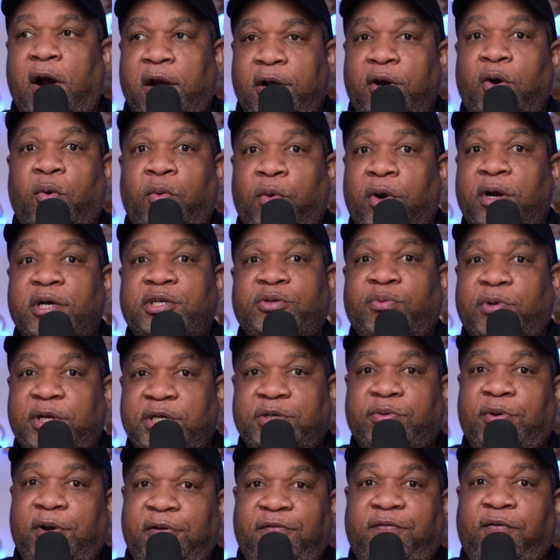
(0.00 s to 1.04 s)
I know we're in
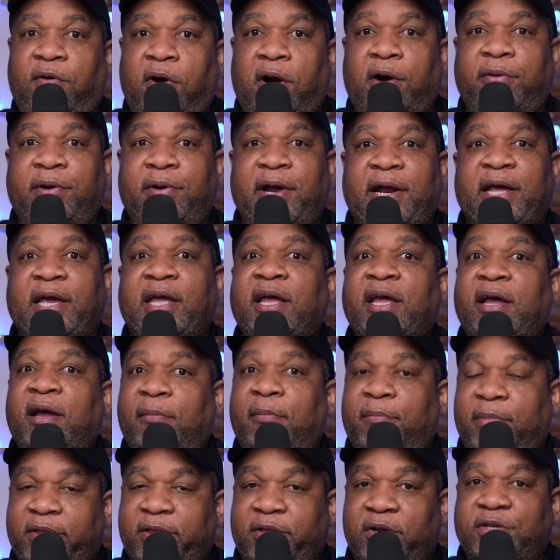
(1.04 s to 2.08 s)
2024 already,
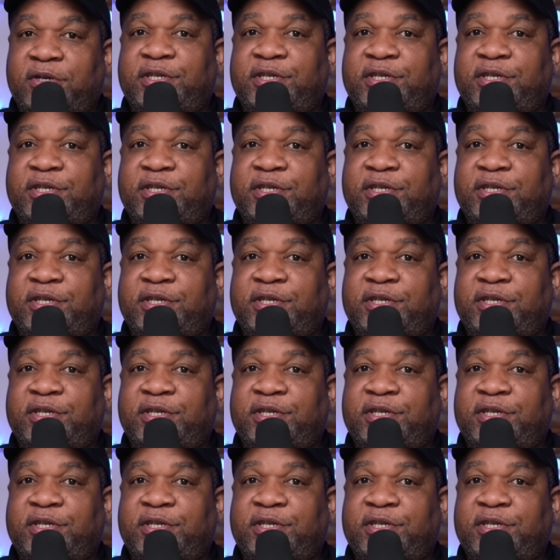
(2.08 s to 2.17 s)
but they're